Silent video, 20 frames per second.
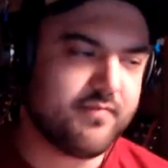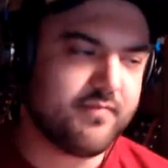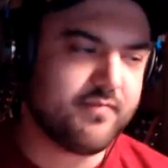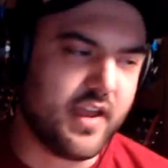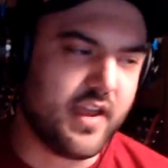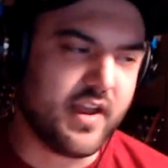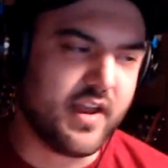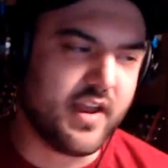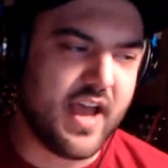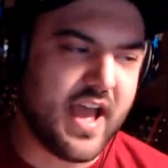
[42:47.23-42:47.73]

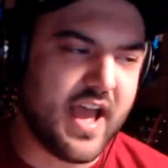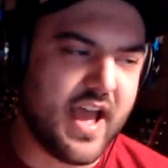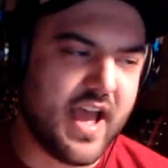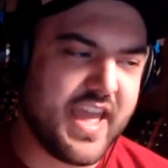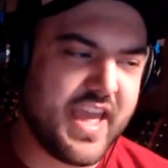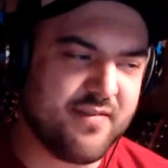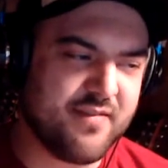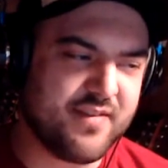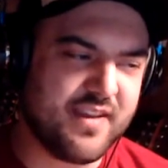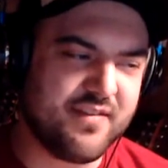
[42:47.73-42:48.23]
And I
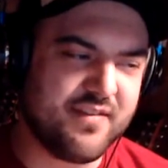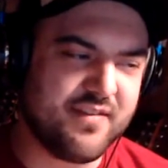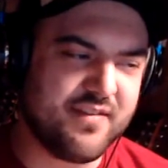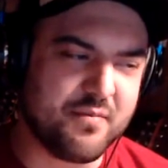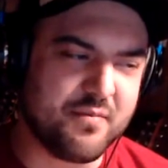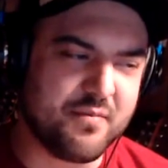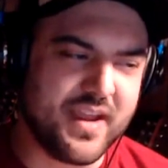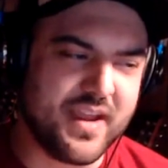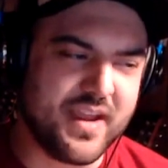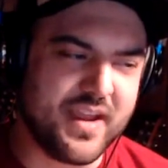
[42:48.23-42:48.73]
haven't even
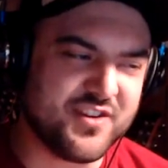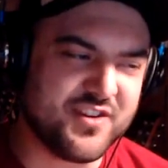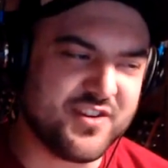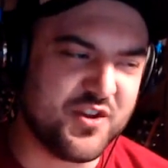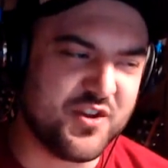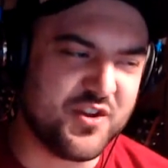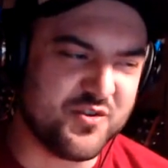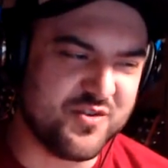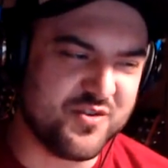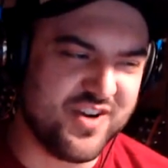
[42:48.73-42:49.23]
made it
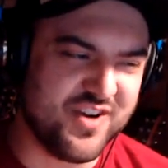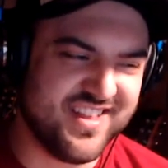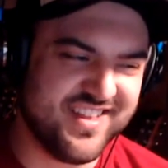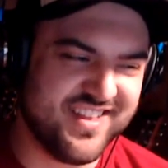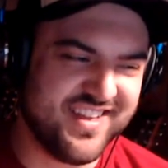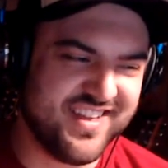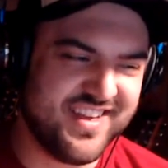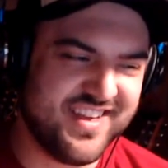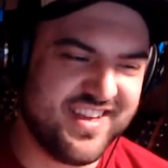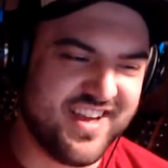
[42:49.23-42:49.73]
to
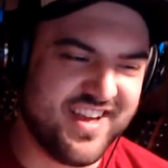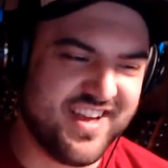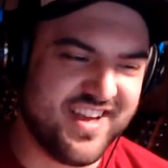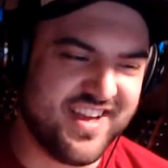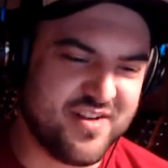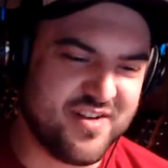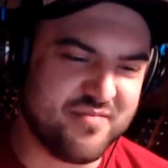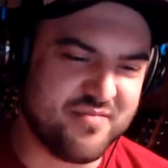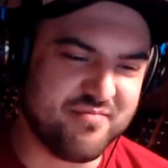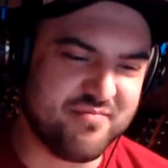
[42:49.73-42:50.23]

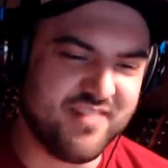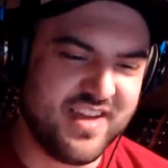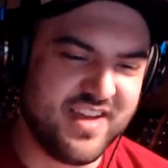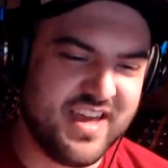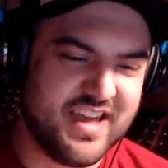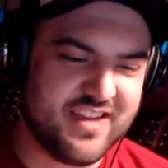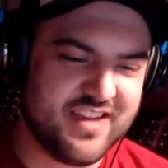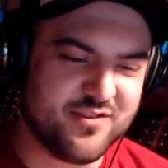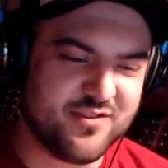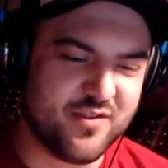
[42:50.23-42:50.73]

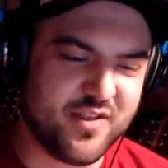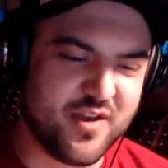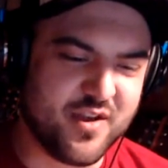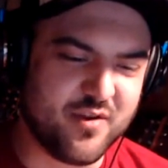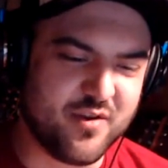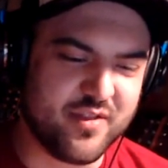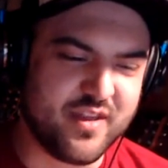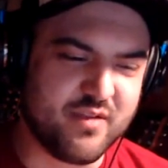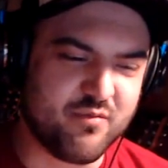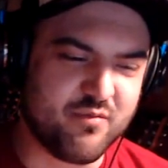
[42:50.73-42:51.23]
so the
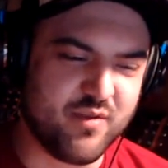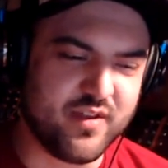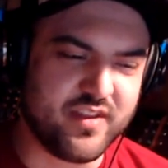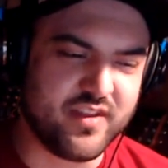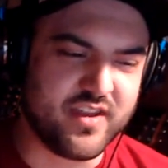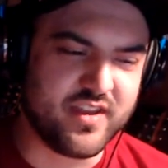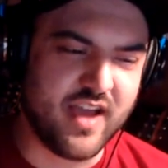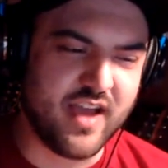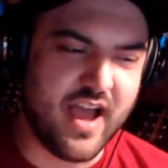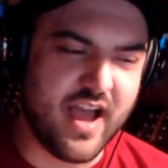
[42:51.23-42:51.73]
only
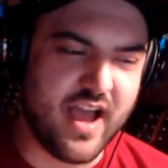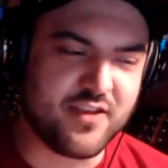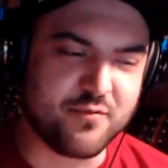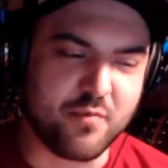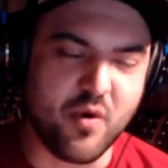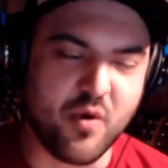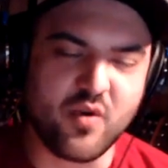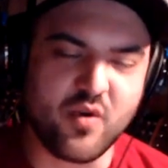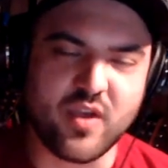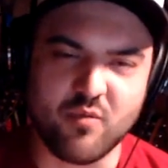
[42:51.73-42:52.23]
really, I
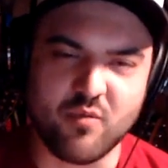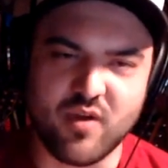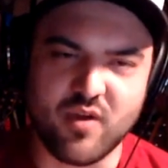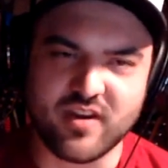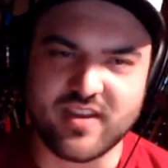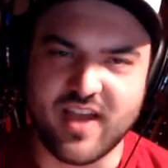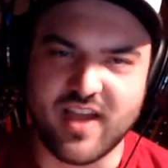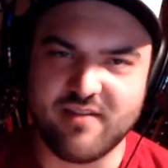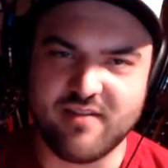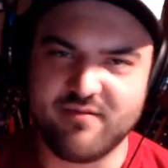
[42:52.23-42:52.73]
spoke at one
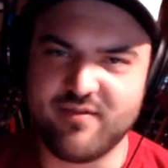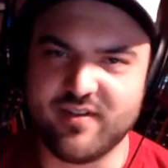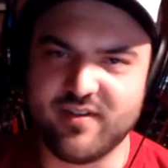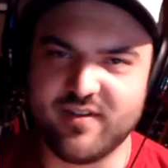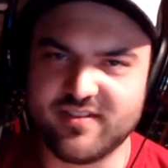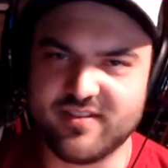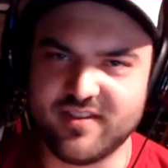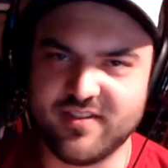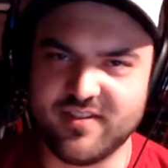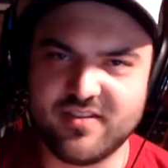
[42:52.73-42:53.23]

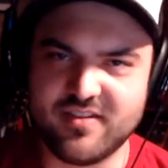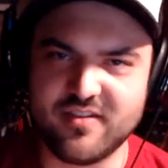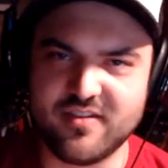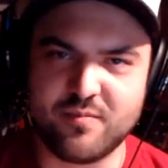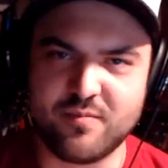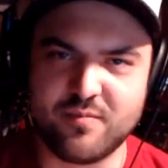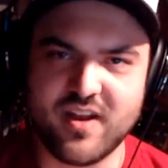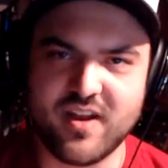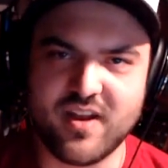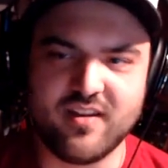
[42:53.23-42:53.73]
conference, and this has
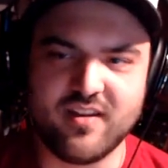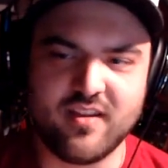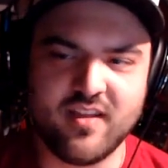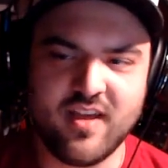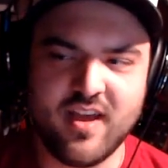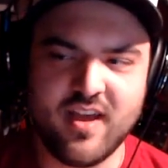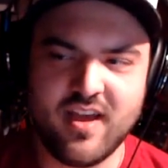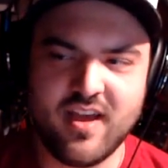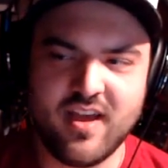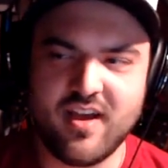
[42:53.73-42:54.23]
been
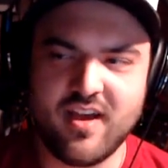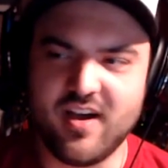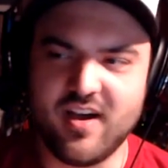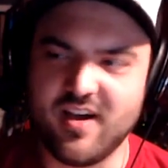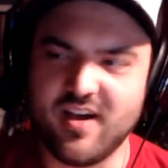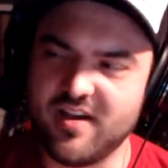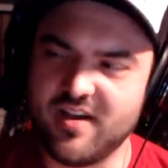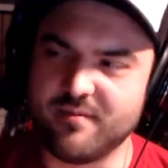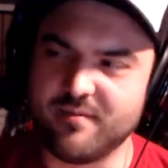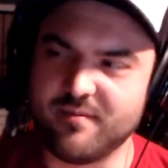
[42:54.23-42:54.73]

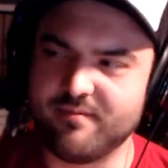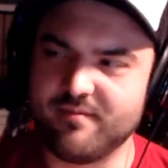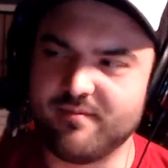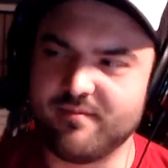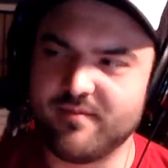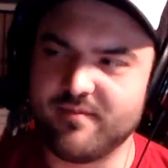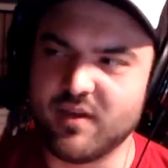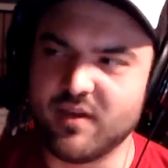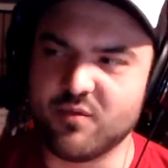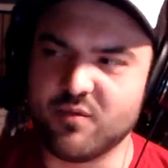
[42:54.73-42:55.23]

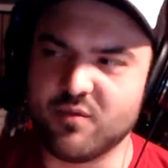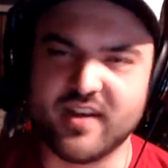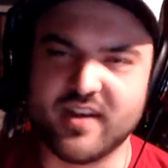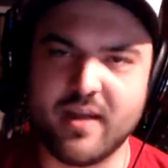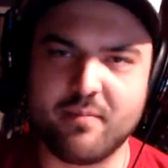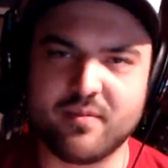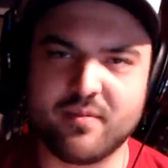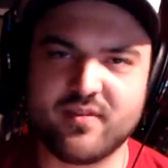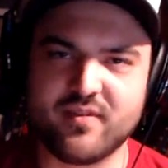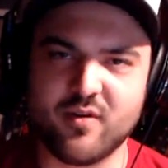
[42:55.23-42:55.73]
it was an
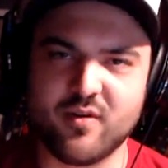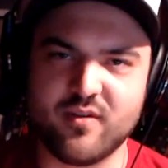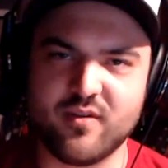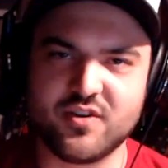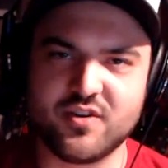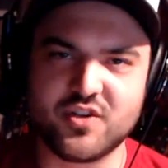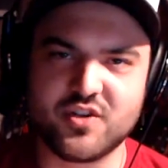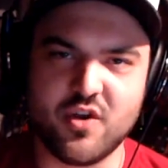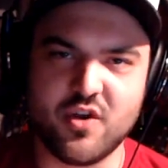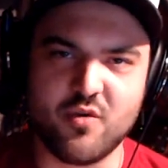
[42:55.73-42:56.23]
episode of the
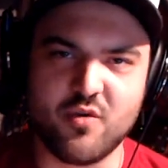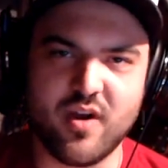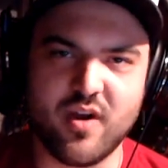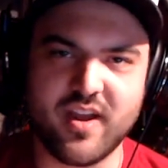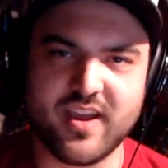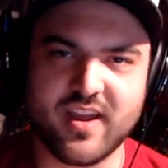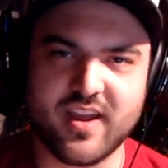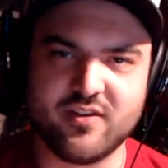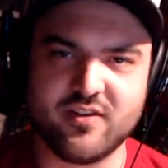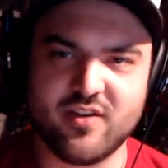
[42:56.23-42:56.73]
show where I
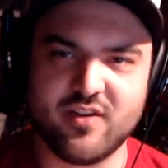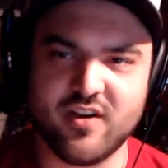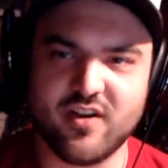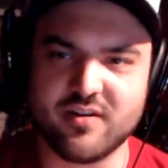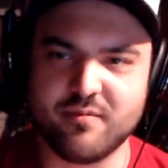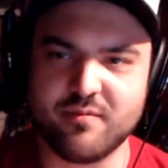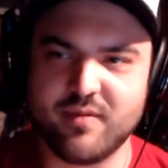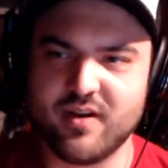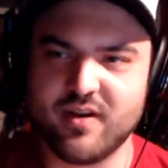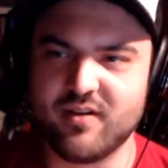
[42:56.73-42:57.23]
kind of talked
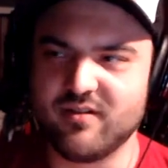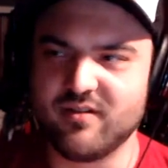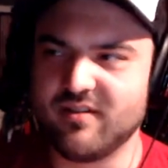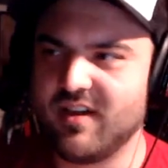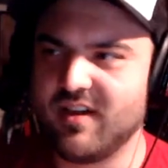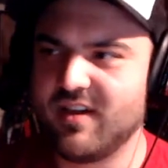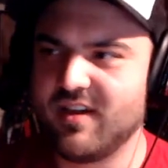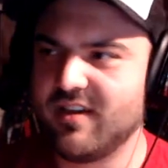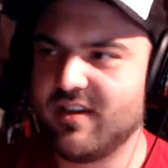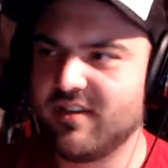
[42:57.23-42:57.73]
about
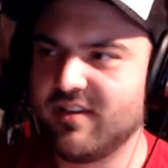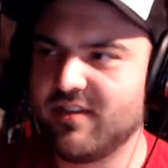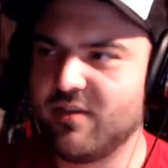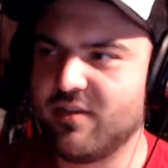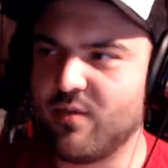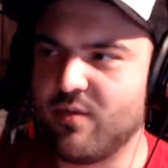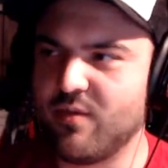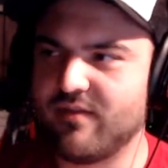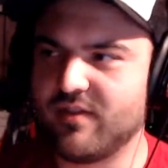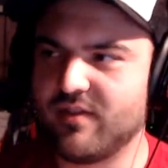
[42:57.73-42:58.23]
the
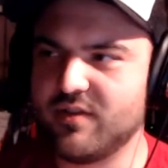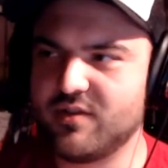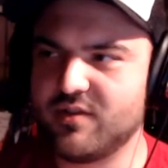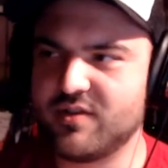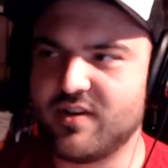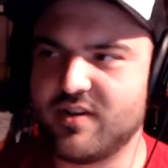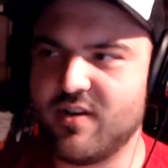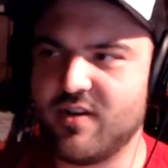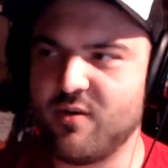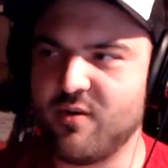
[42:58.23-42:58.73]

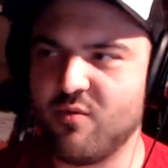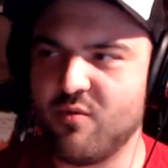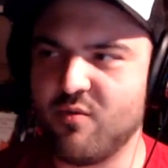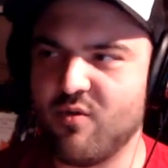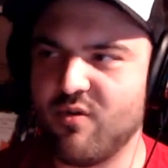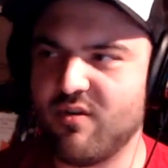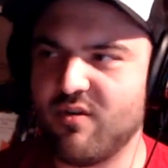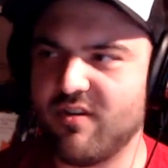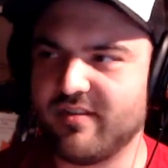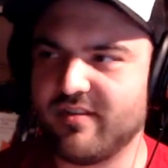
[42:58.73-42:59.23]
Revolutionary
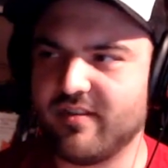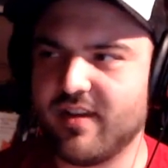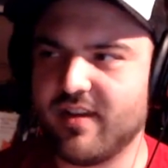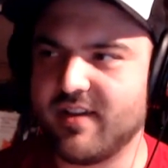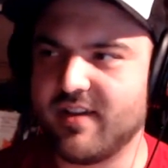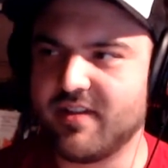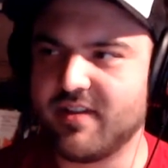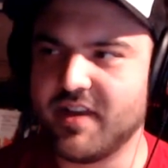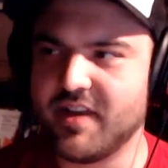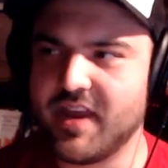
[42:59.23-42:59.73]
War and
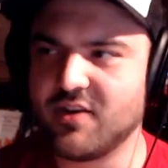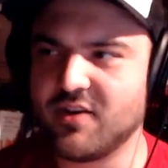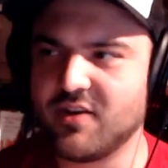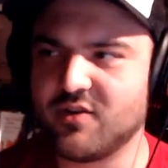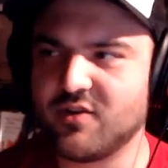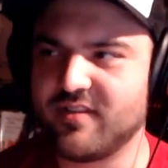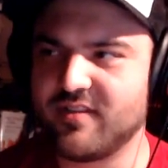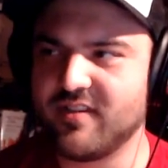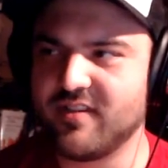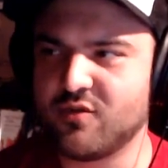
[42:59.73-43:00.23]
the
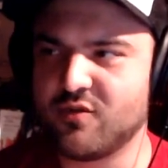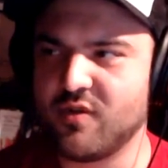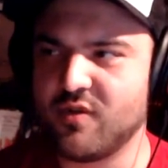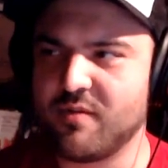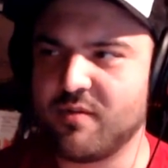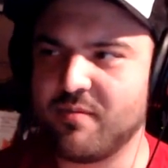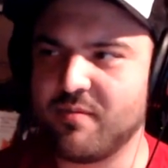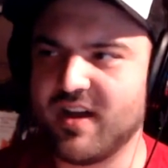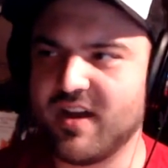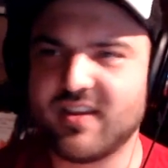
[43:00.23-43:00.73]
Dangerous History
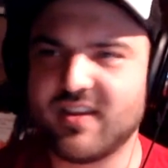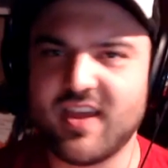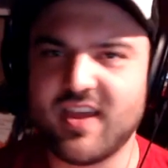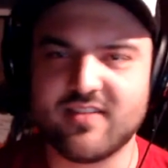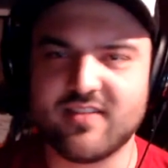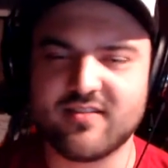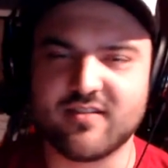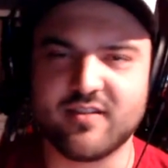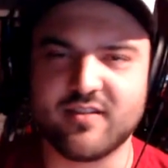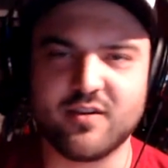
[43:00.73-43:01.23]

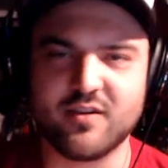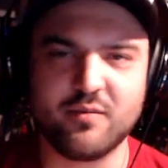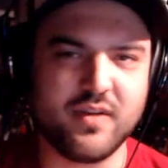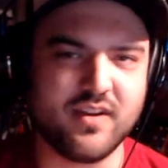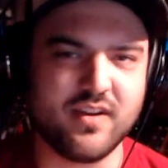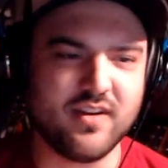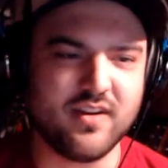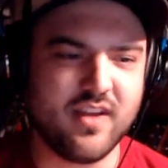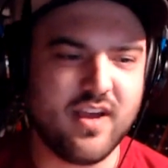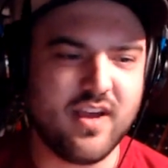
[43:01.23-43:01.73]
podcast a little
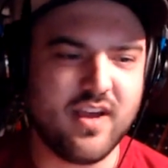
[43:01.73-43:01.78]
bit.